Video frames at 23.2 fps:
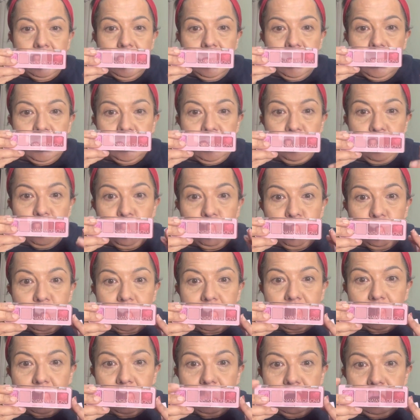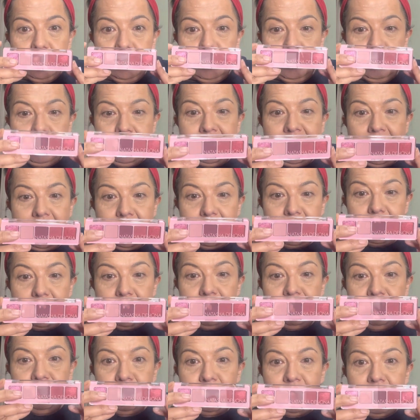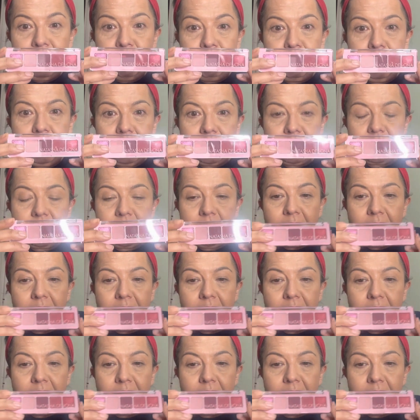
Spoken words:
and you also get a free brush.